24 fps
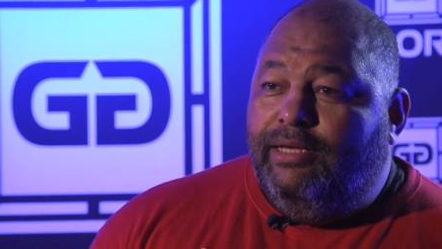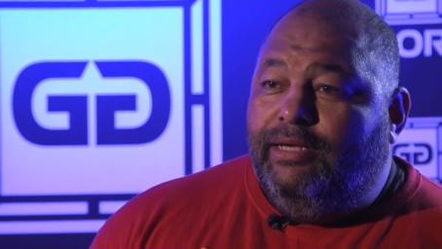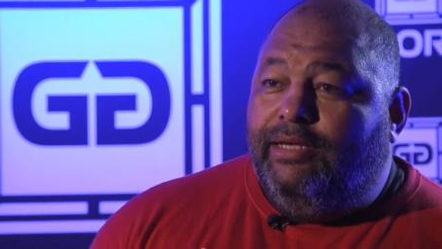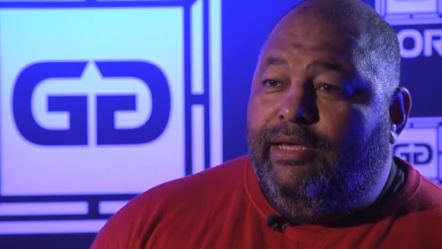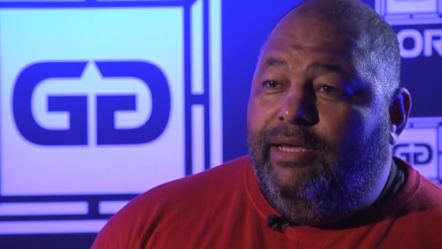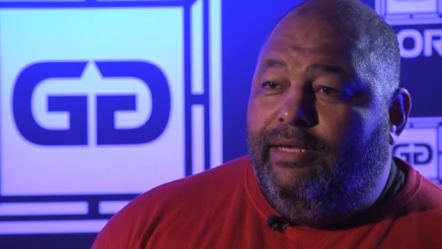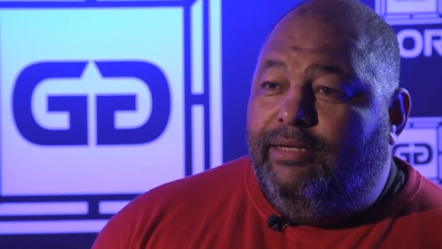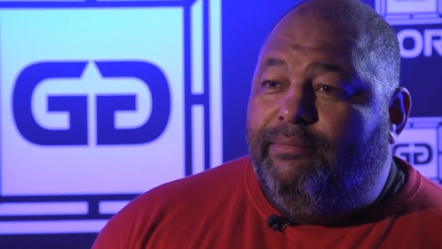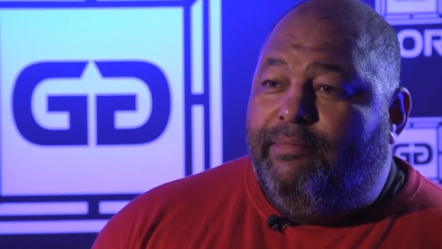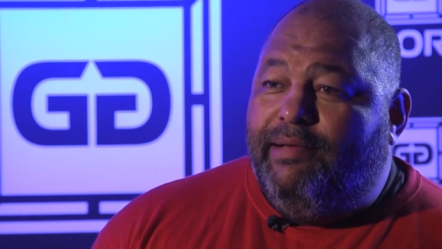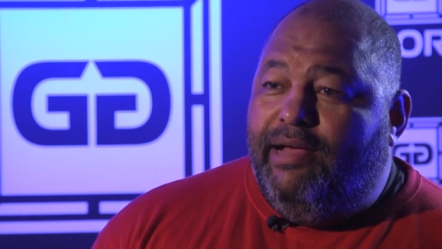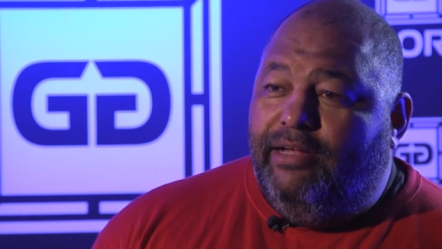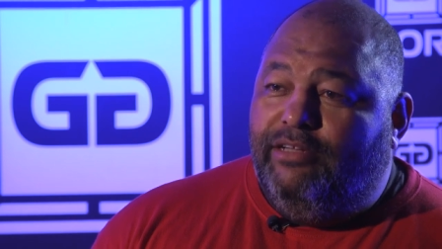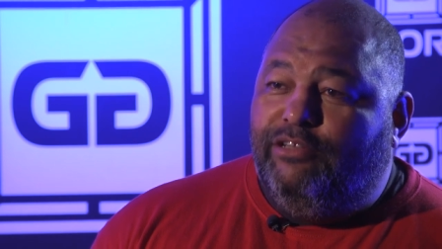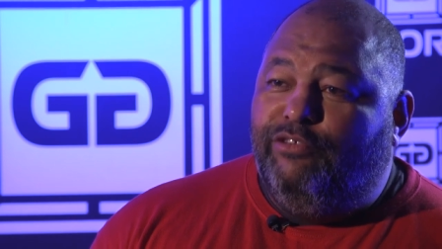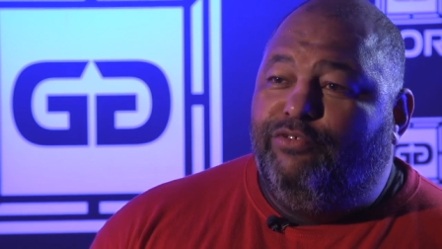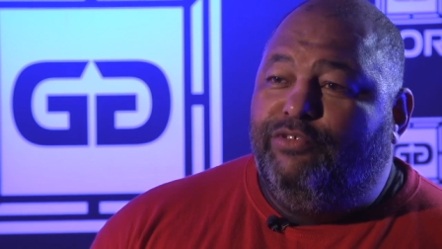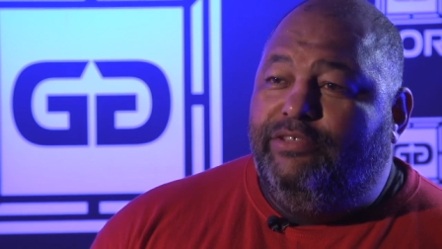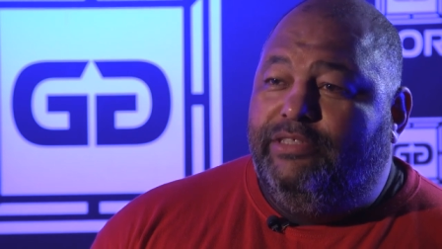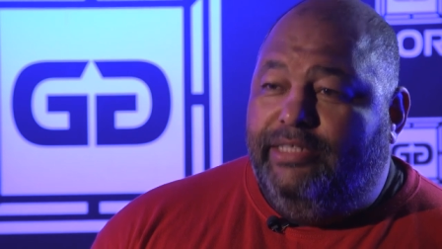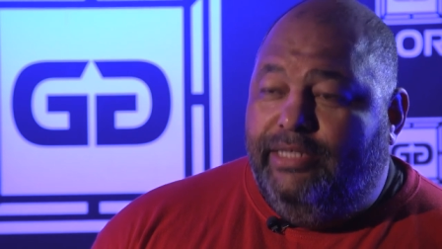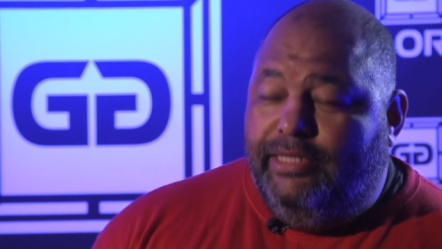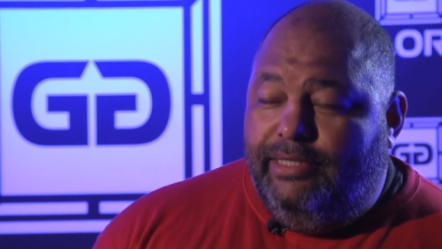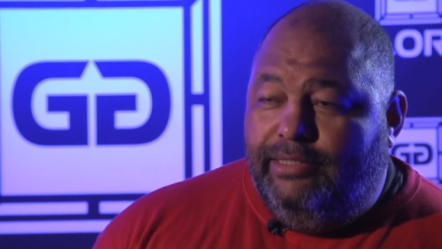Came out
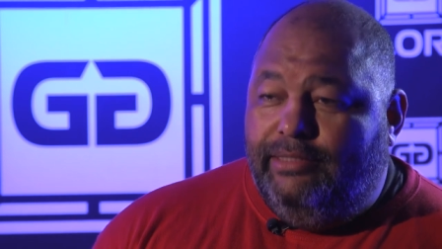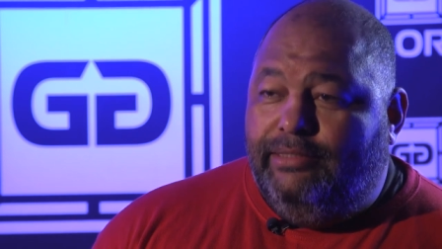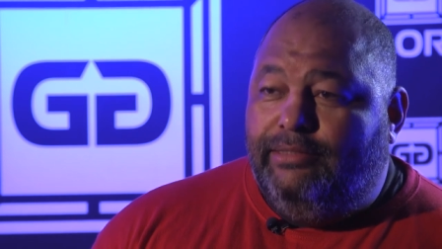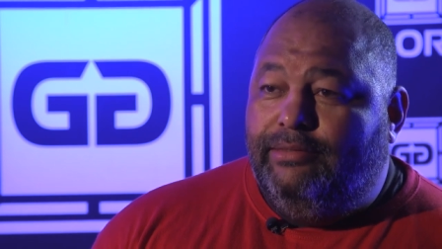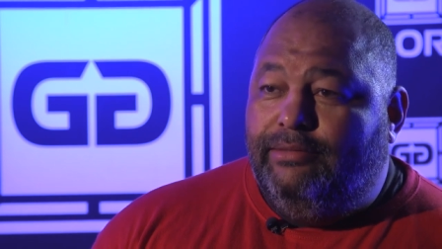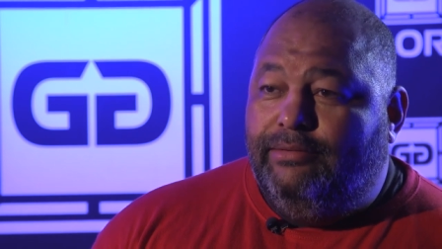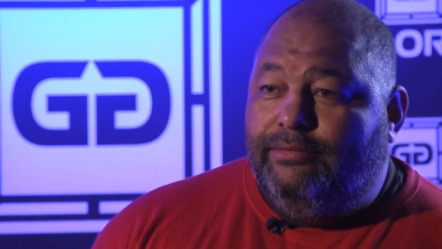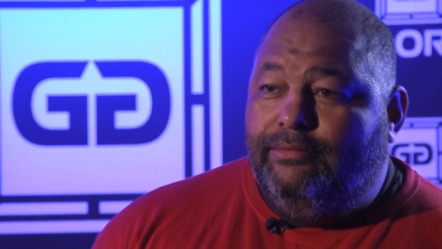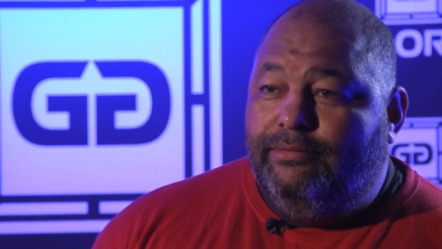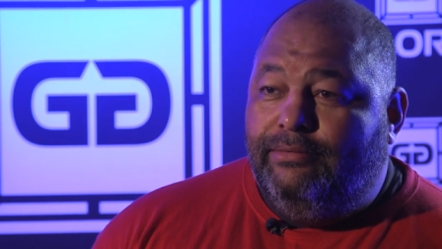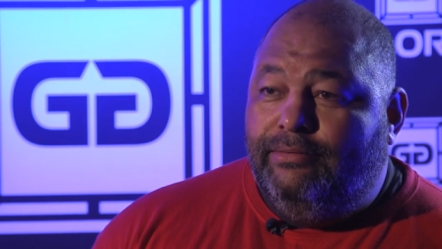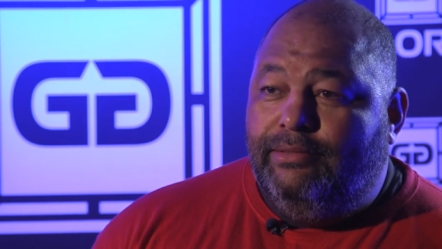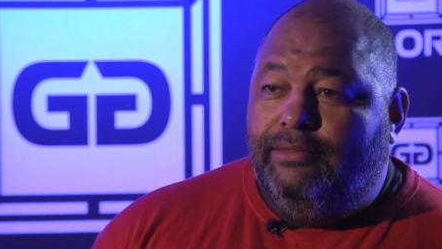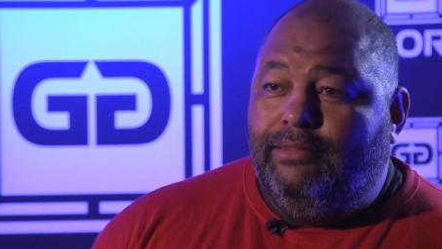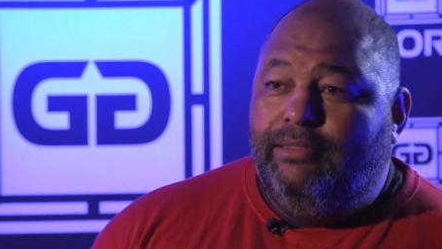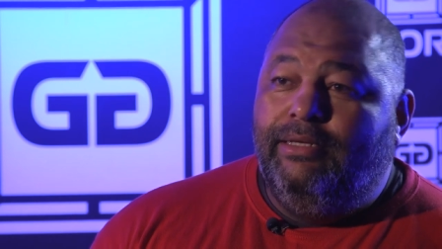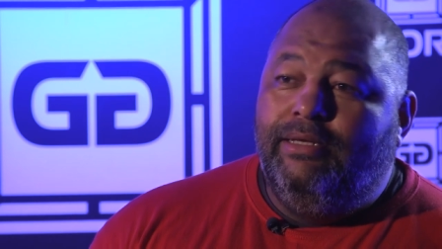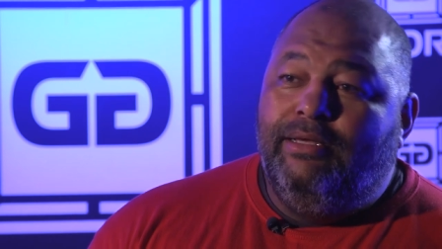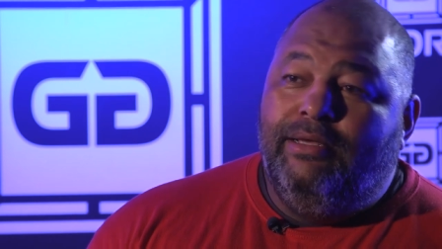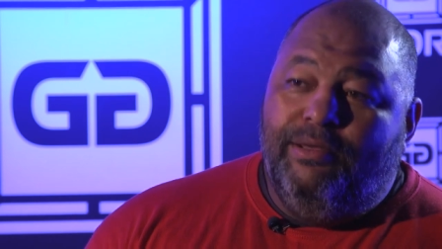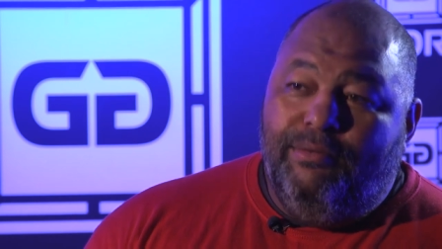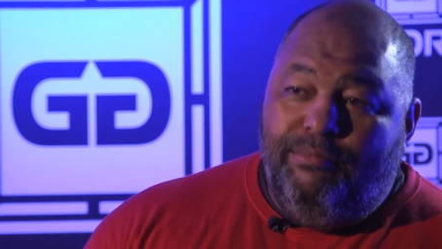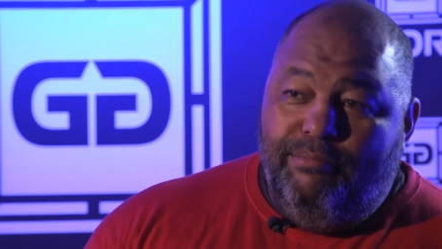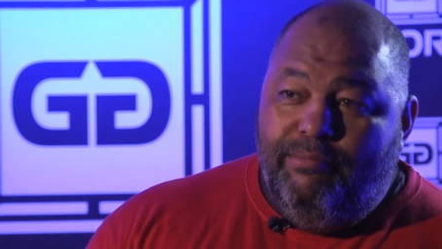of jail,
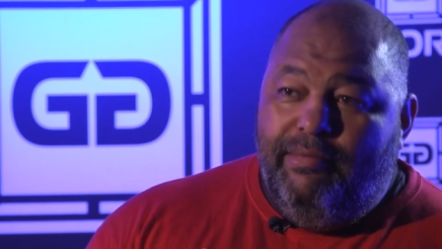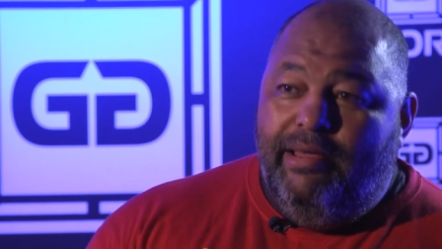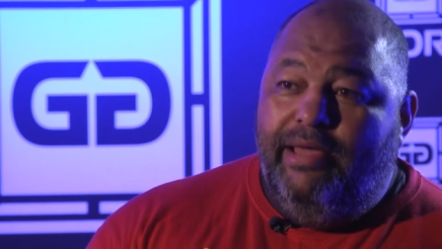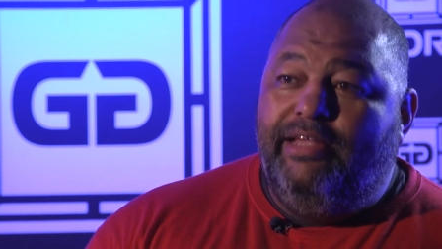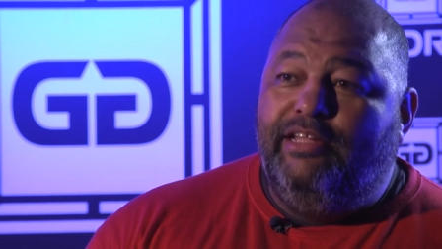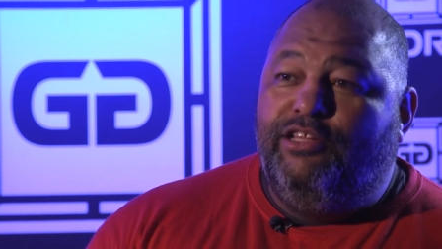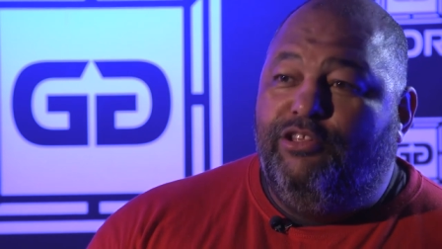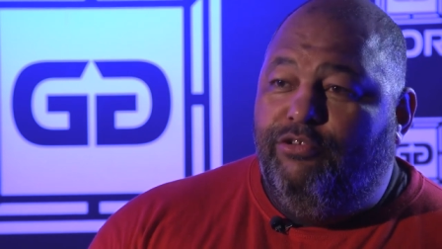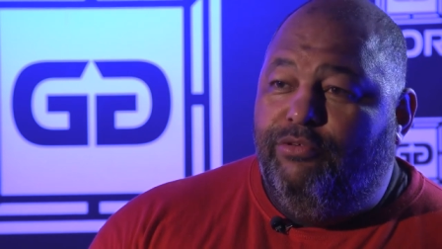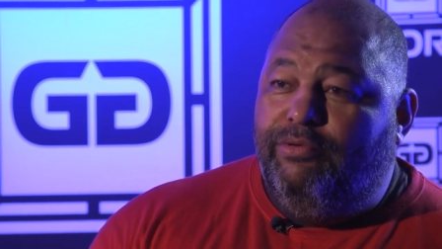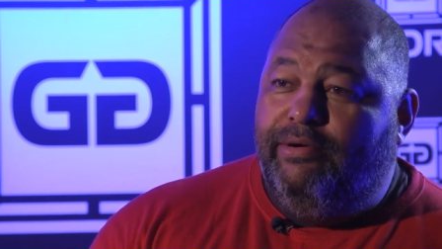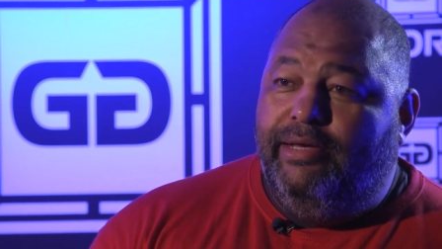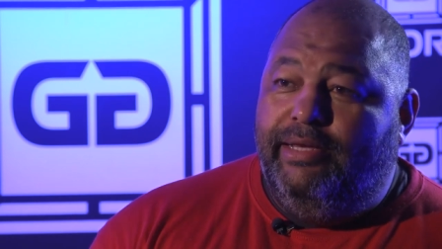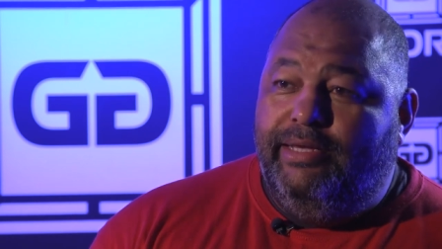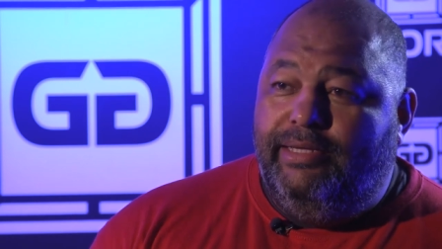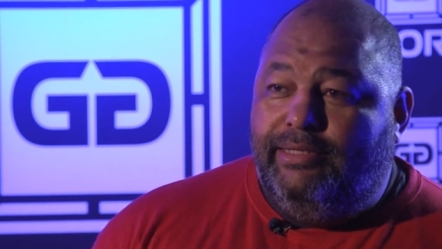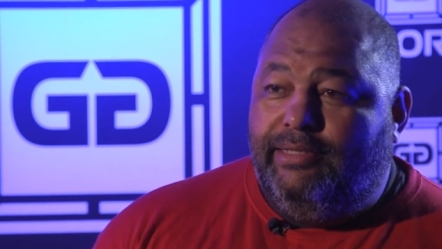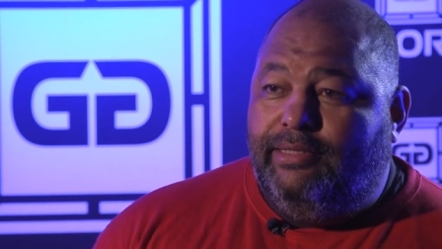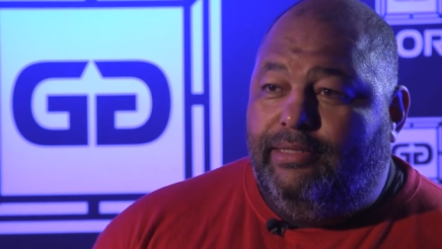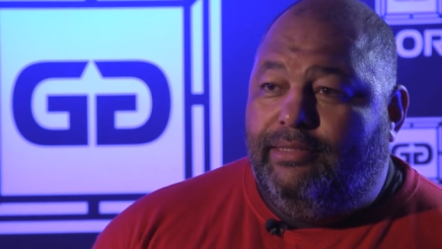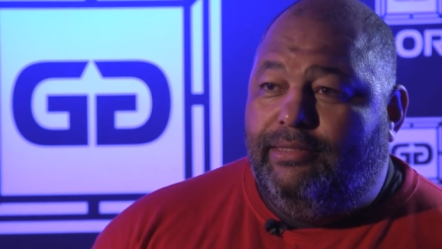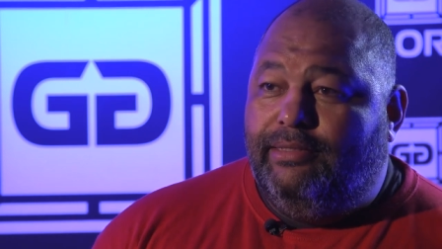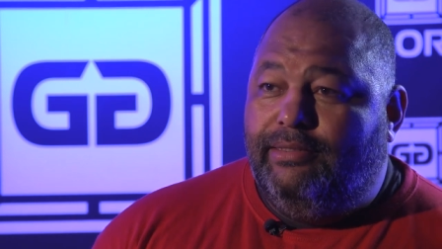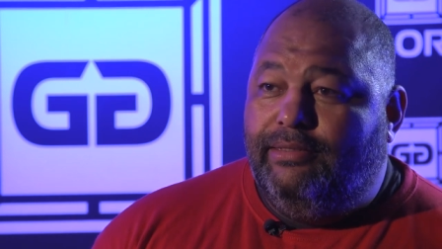made the
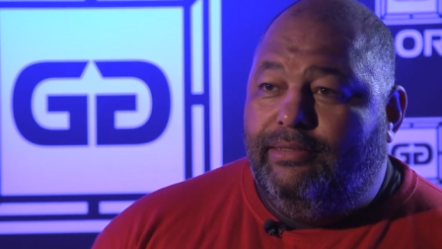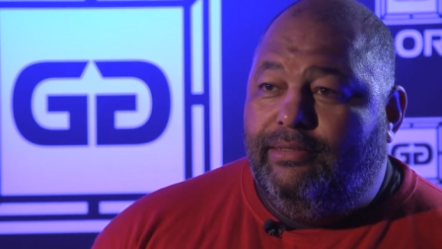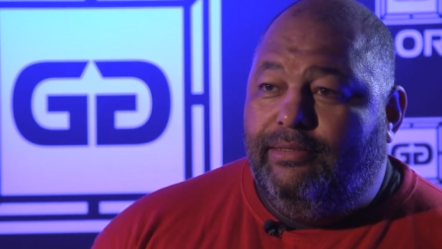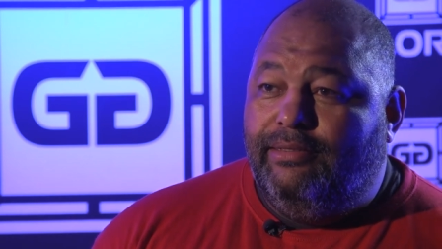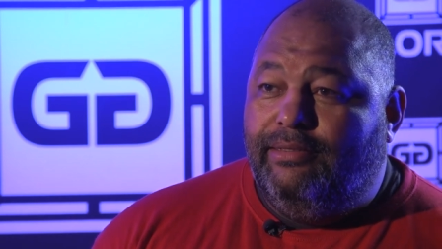weight.